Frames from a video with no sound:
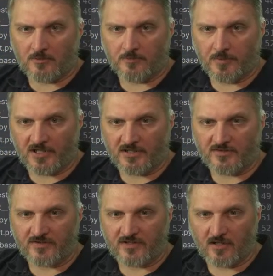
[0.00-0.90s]
But
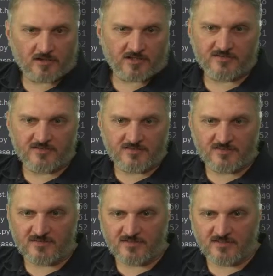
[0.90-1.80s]
all it does is
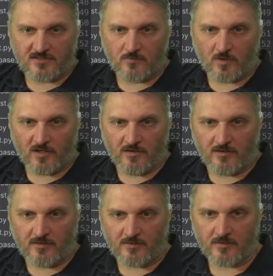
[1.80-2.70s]
just when
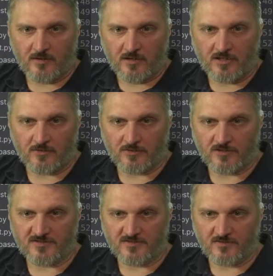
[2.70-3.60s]
you
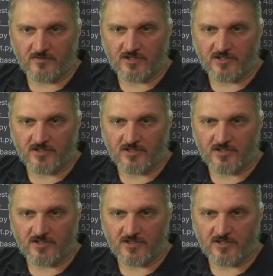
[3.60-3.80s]
listen to